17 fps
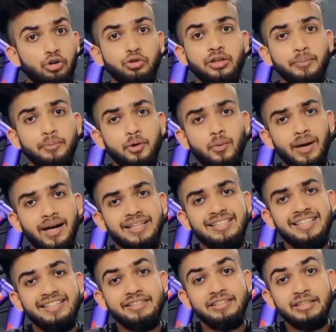only
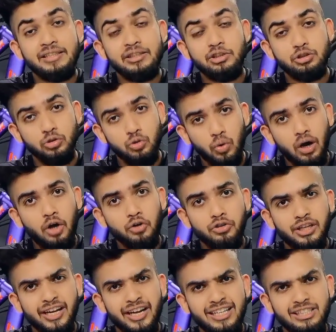provides resistance throughout
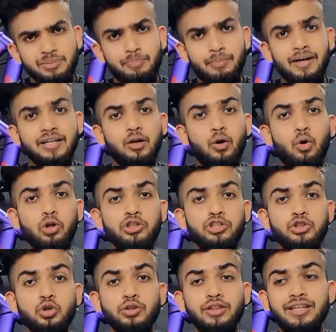the range, but
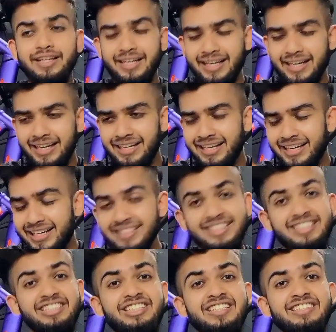also the
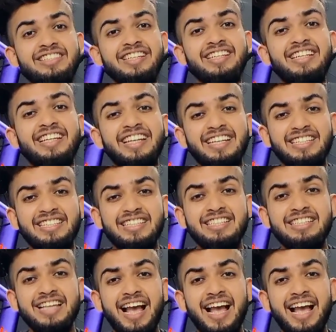resistance increases